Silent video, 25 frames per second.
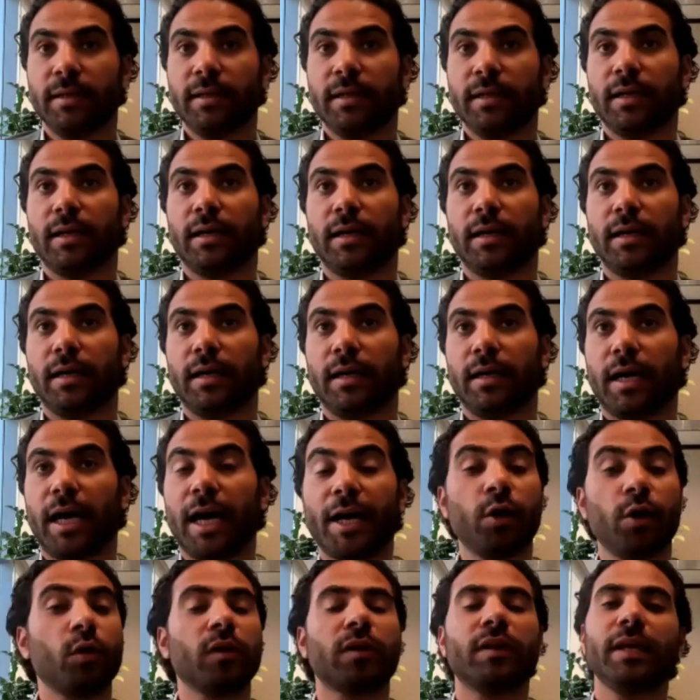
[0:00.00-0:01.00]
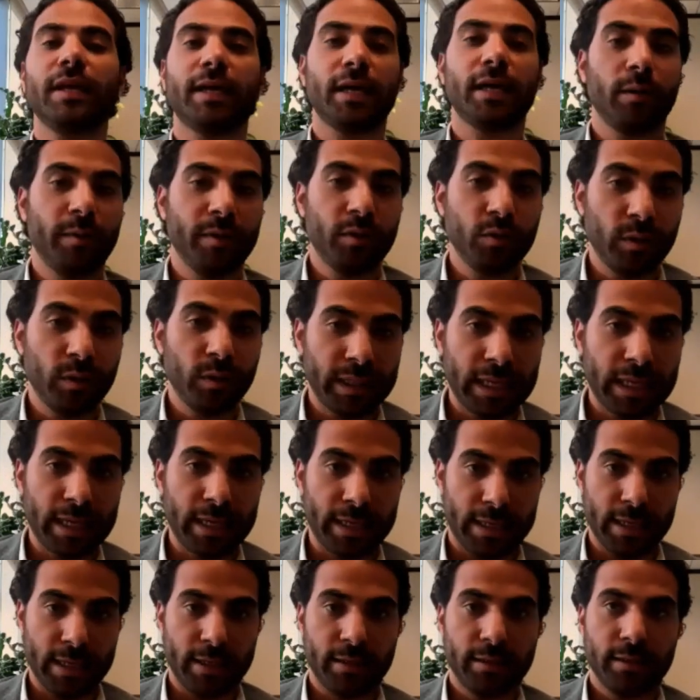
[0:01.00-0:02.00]
I don't think I'll be doing that
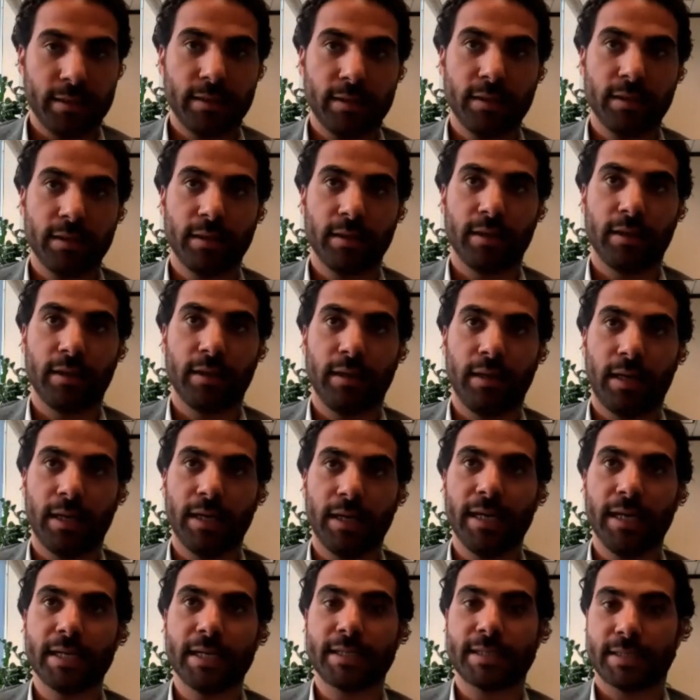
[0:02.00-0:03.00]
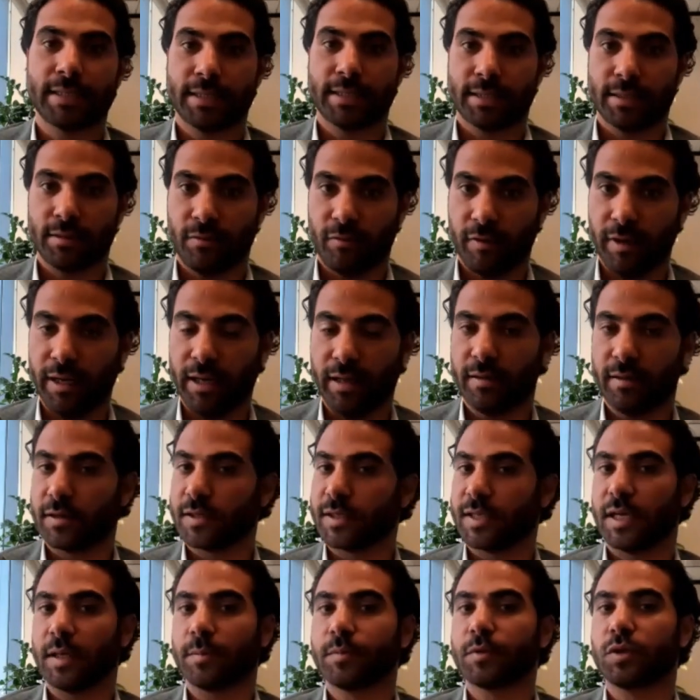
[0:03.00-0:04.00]
again, unless really there's
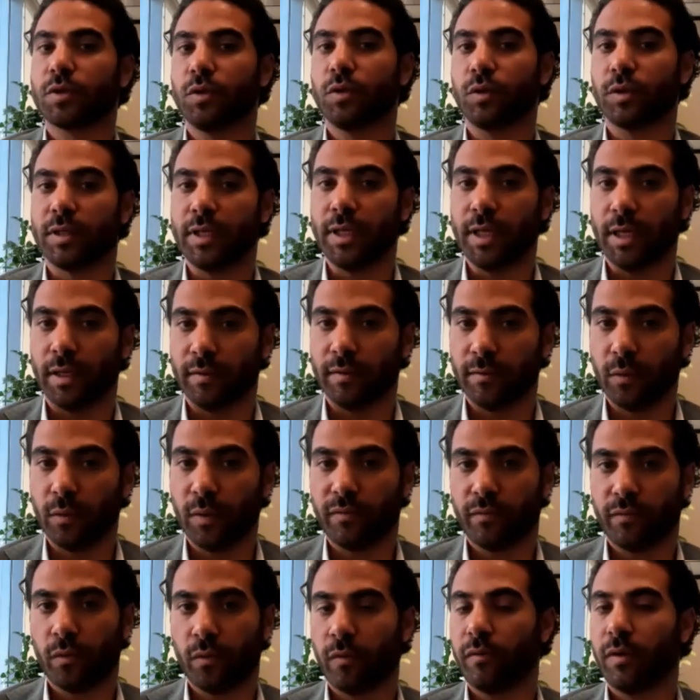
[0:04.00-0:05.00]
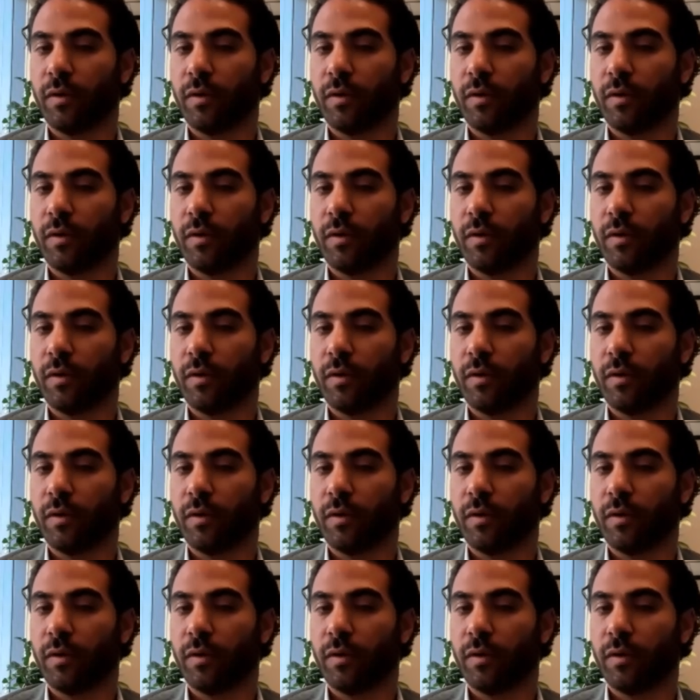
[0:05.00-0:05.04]
an absolute need. We've